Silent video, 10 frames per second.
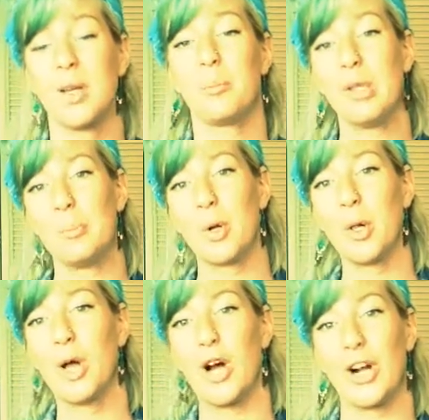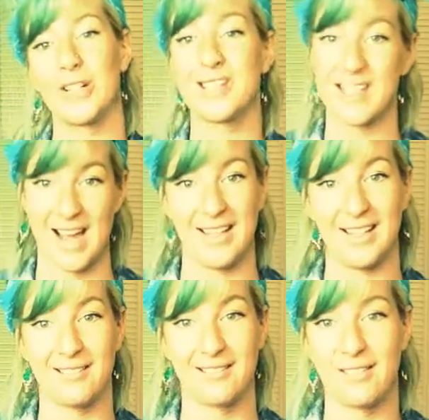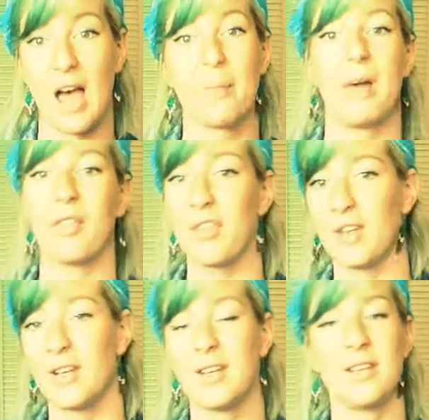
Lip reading: People are dying. That method